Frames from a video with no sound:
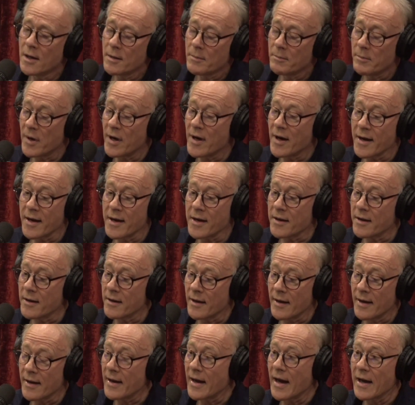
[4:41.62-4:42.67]
by
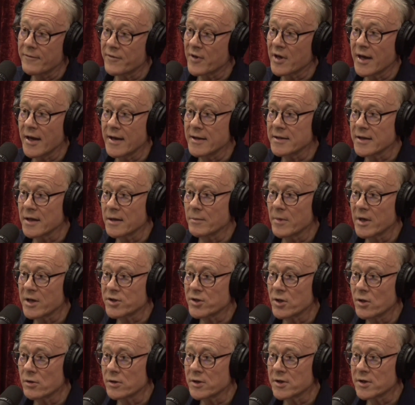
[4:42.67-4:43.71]
advocating a
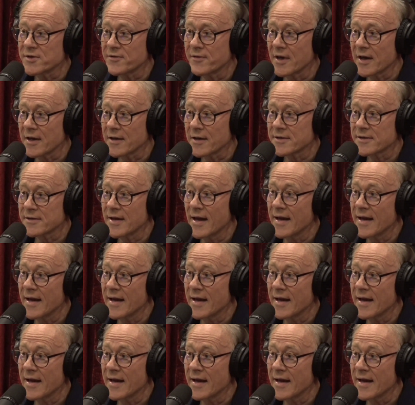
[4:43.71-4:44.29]
much older sphinx.